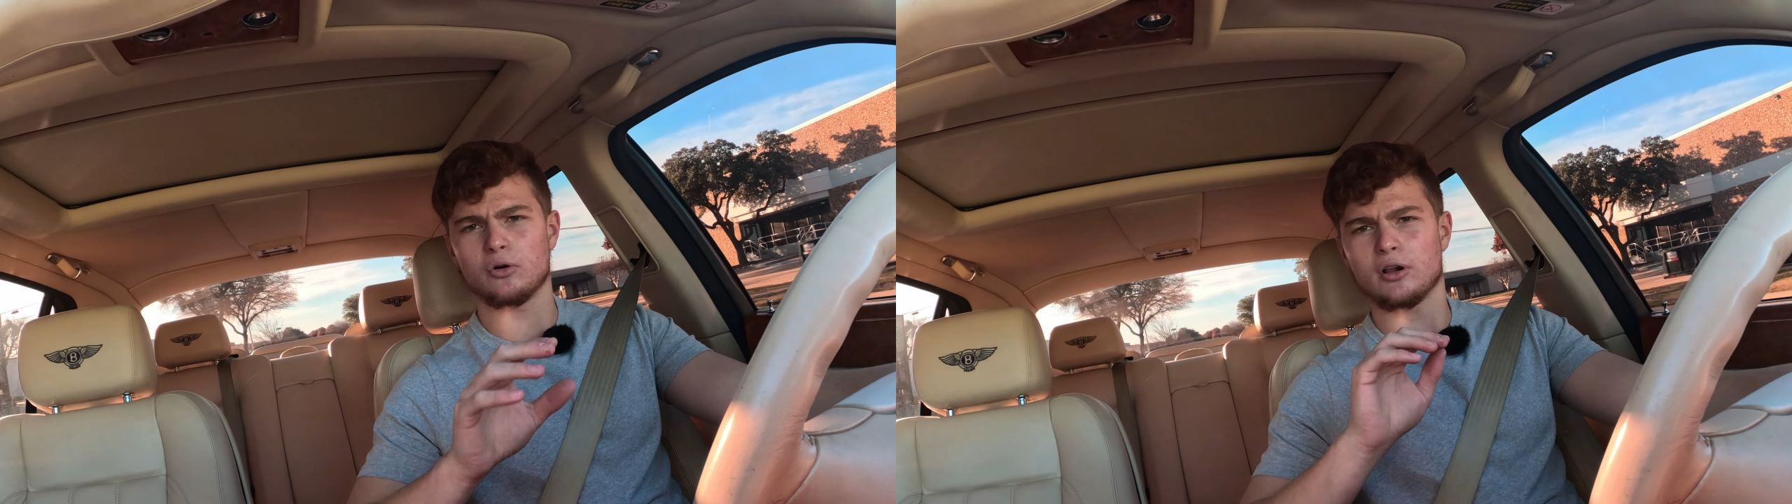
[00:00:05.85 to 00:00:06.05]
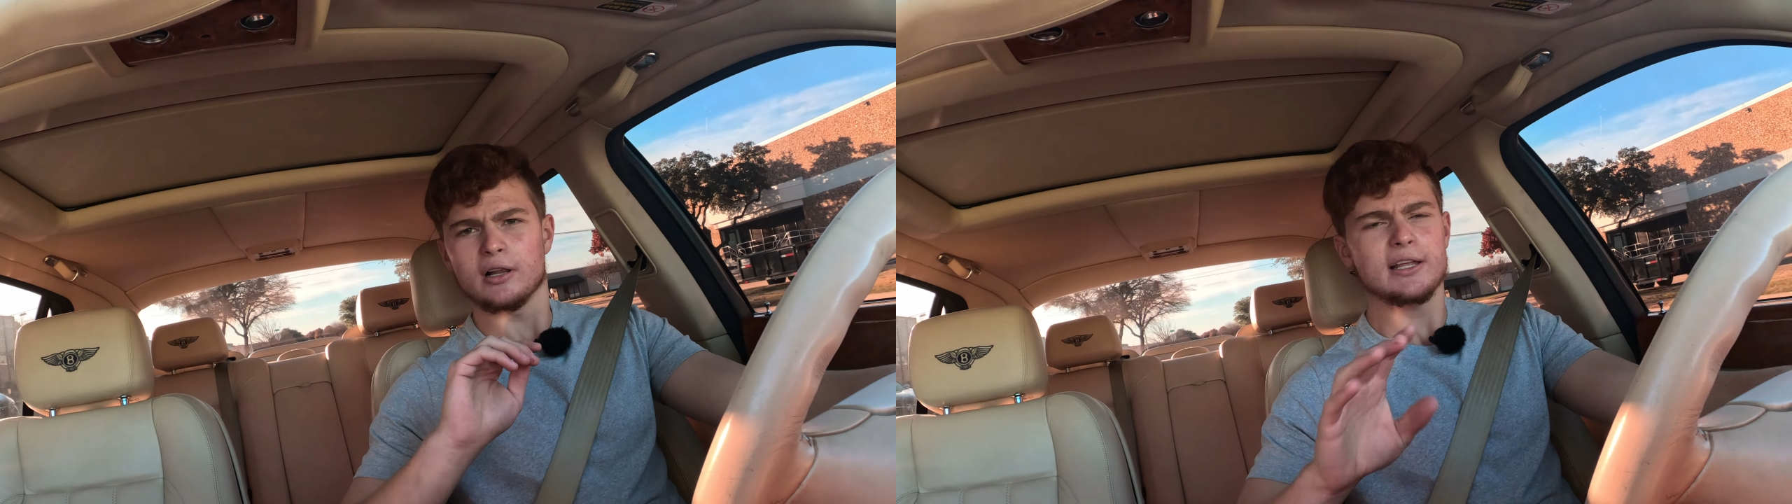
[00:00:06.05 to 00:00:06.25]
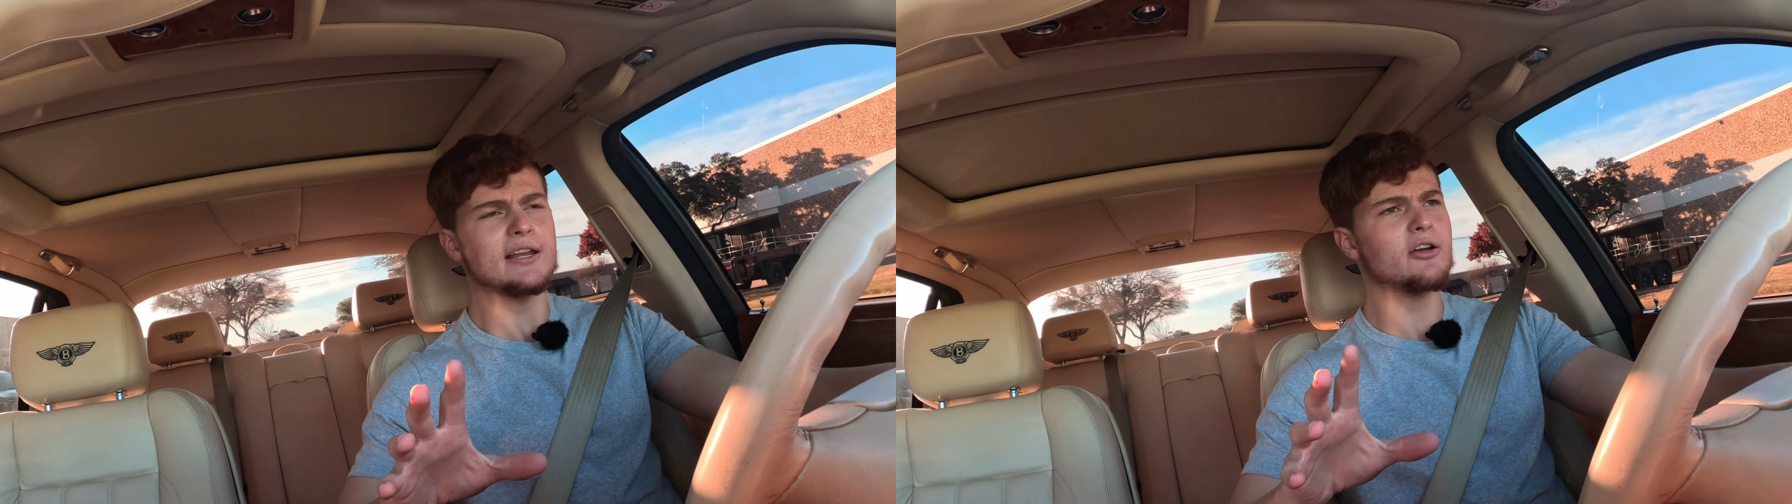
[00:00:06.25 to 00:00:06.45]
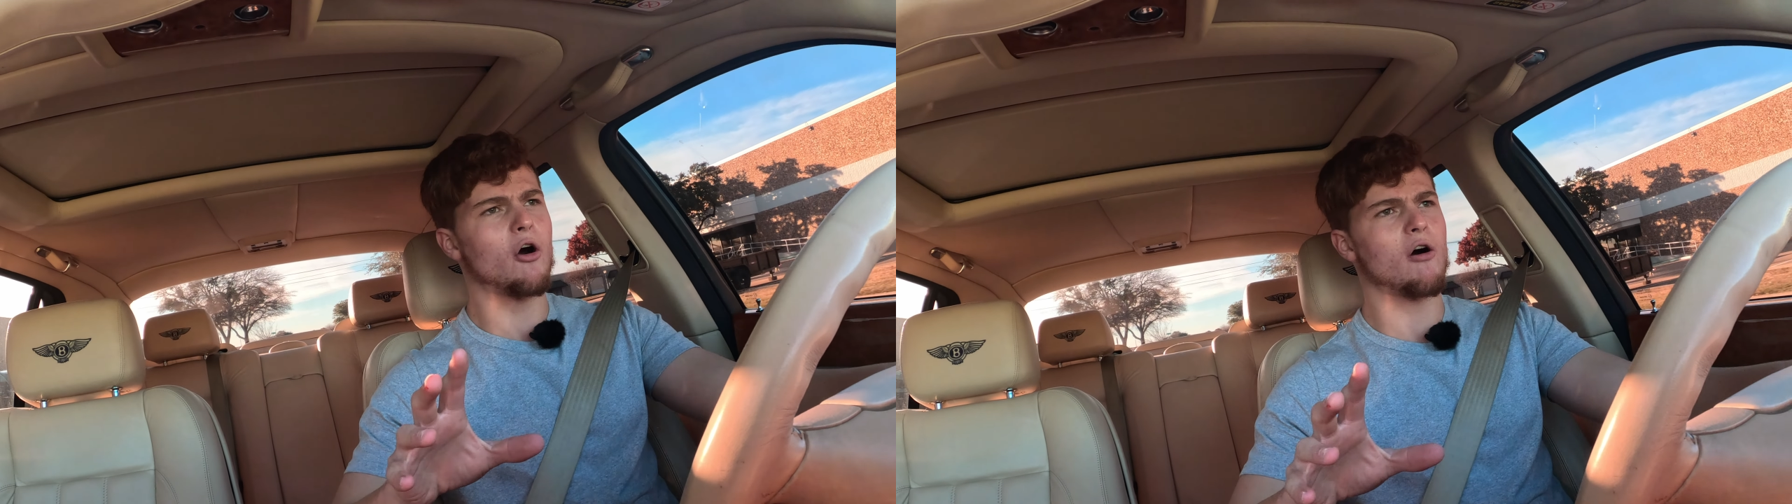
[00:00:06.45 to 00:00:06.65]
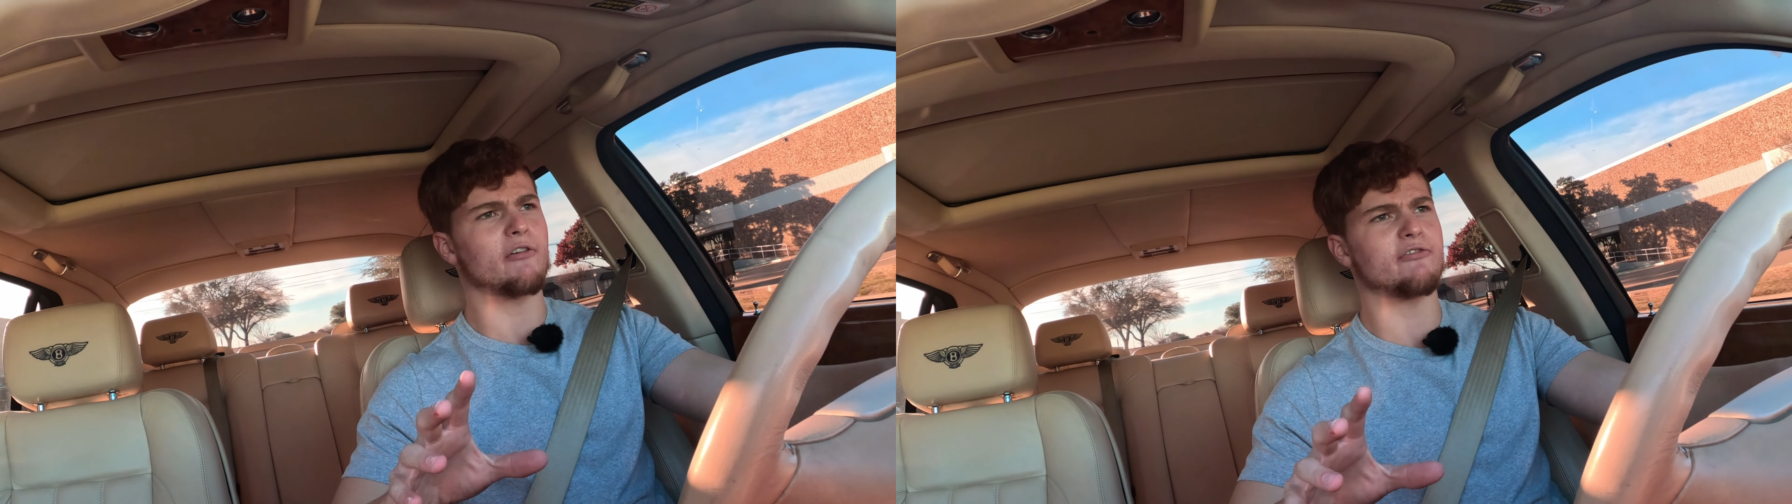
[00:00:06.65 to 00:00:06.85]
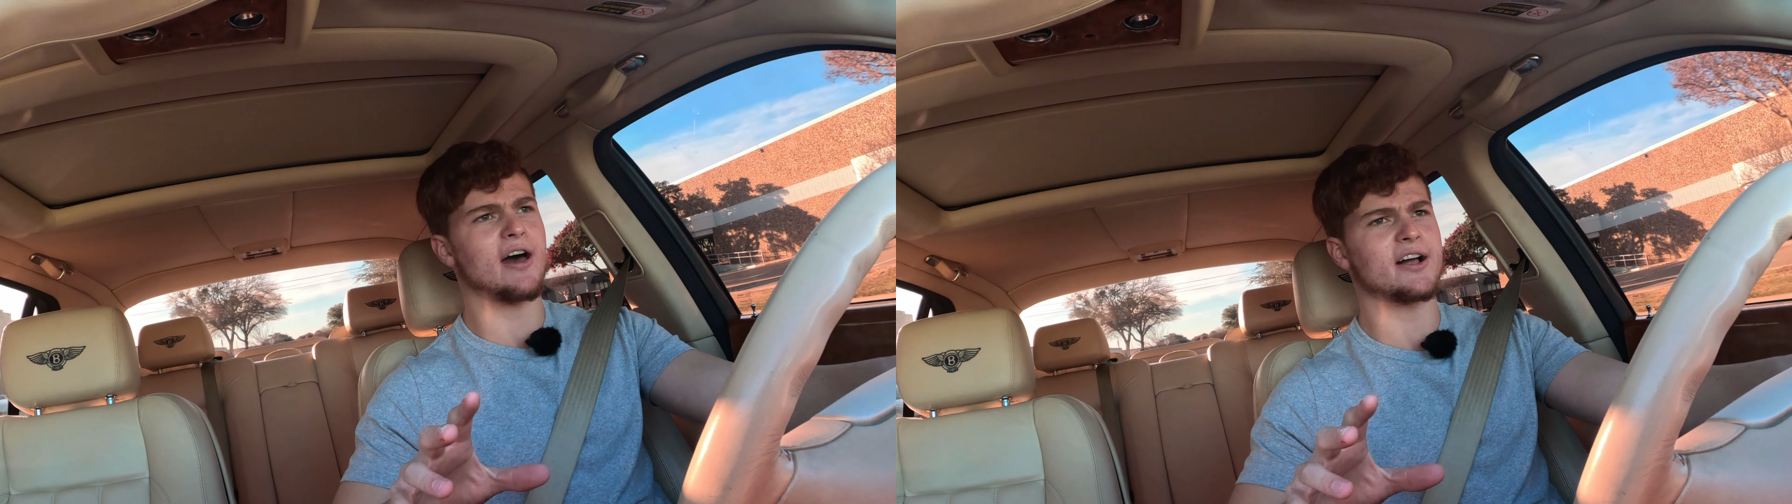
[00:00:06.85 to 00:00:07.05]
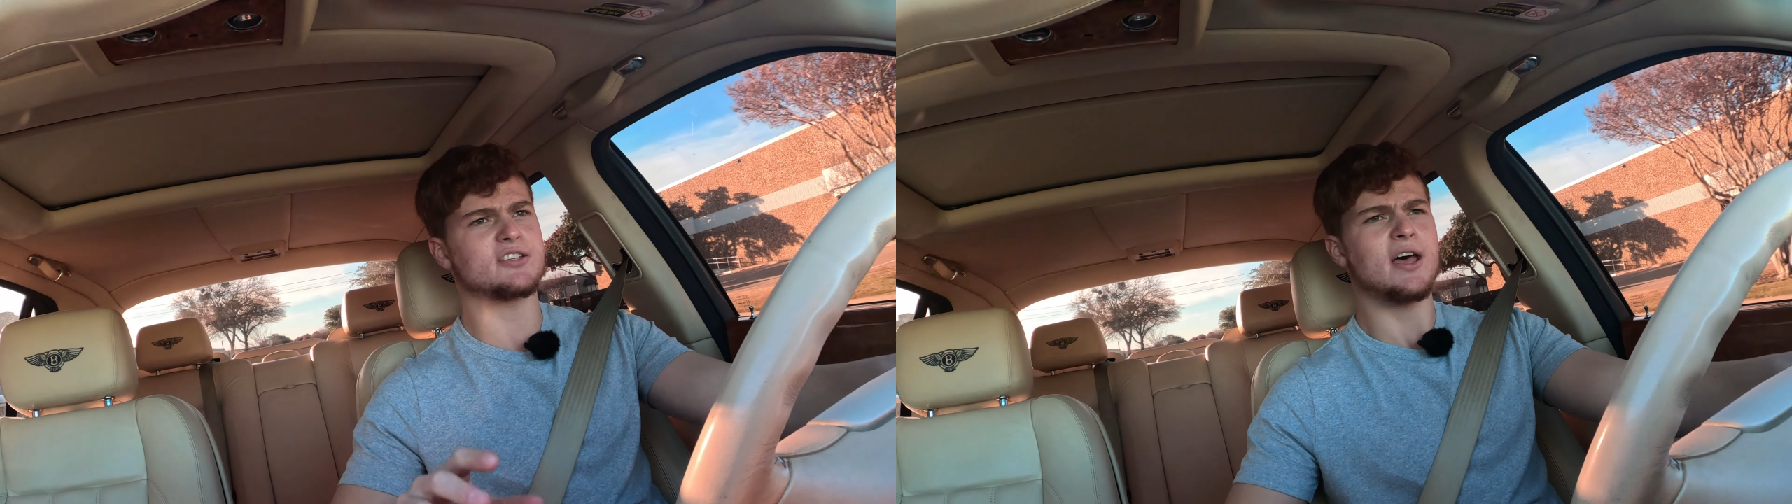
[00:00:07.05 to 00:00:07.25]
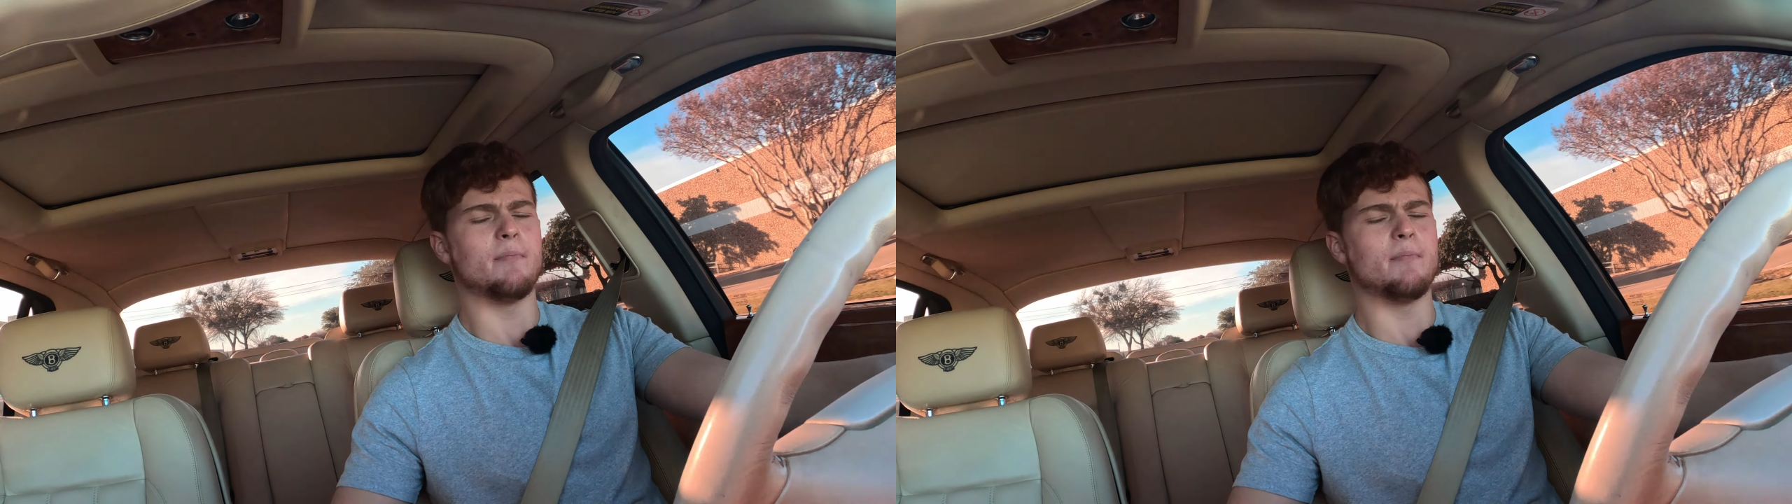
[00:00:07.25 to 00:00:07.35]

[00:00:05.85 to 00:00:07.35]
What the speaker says: clean Carfax